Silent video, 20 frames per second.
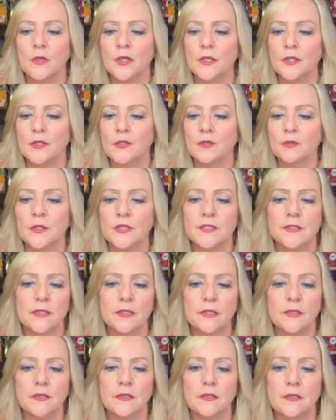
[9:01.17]
You know, is
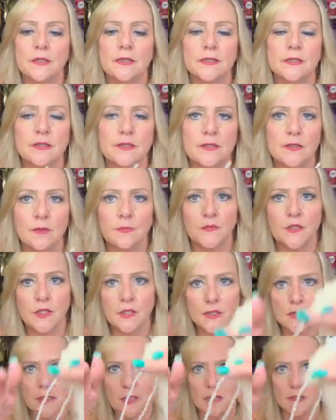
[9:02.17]
it
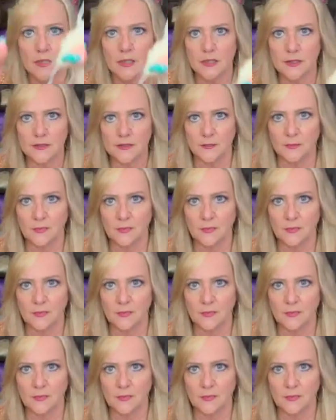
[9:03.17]
something that has a